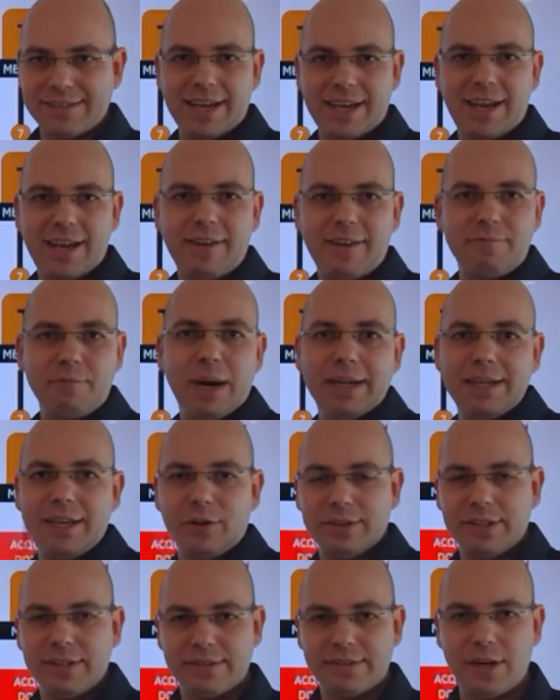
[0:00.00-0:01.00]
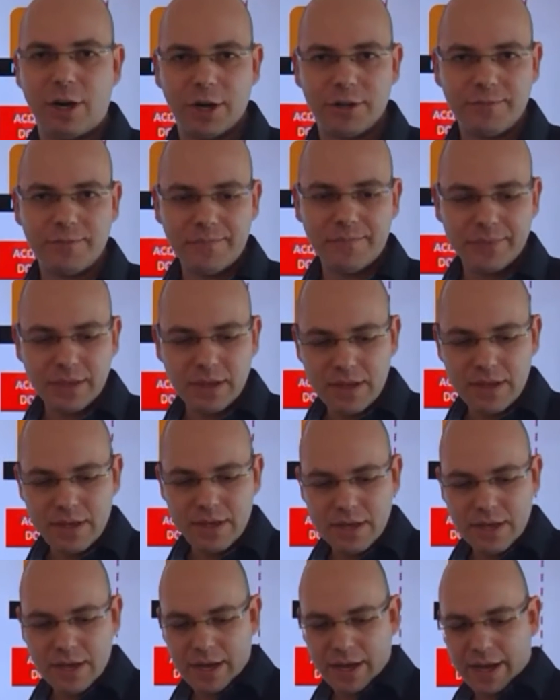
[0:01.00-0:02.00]
doesn't have money on this card.
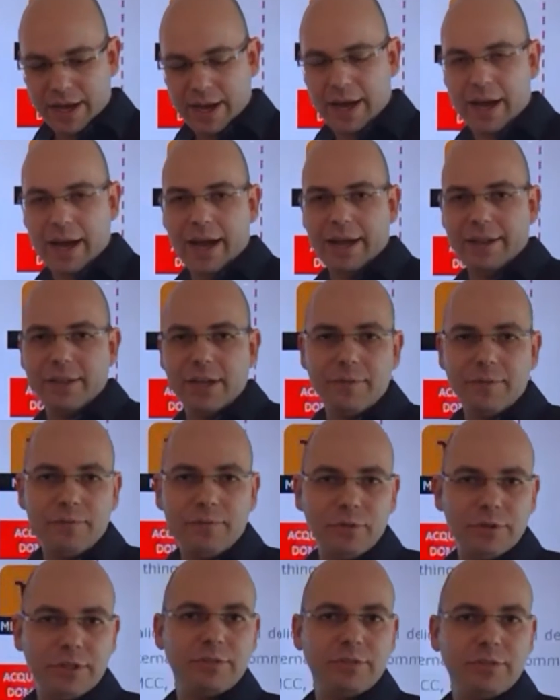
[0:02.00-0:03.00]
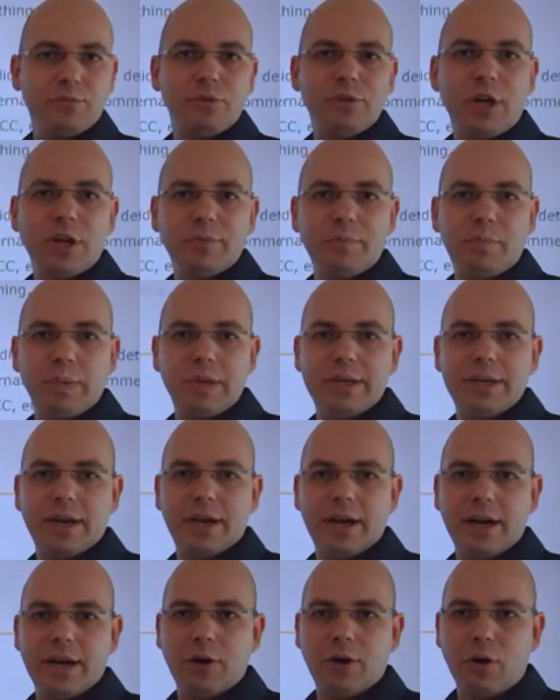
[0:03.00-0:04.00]
And therefore this will not
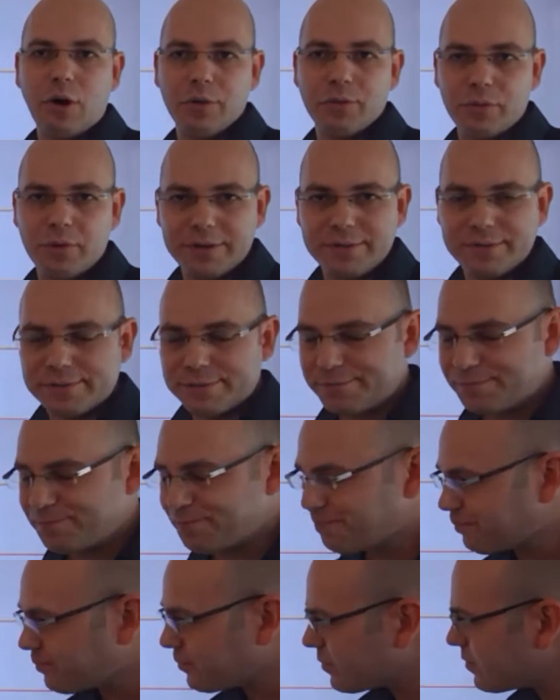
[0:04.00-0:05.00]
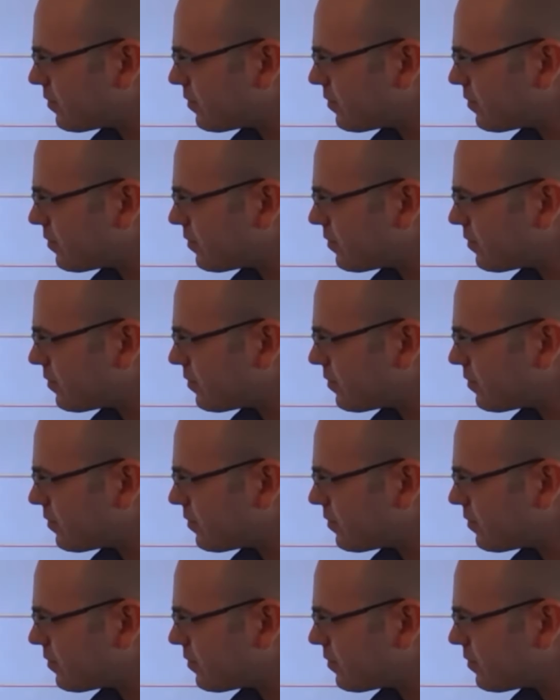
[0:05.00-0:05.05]
be authorized.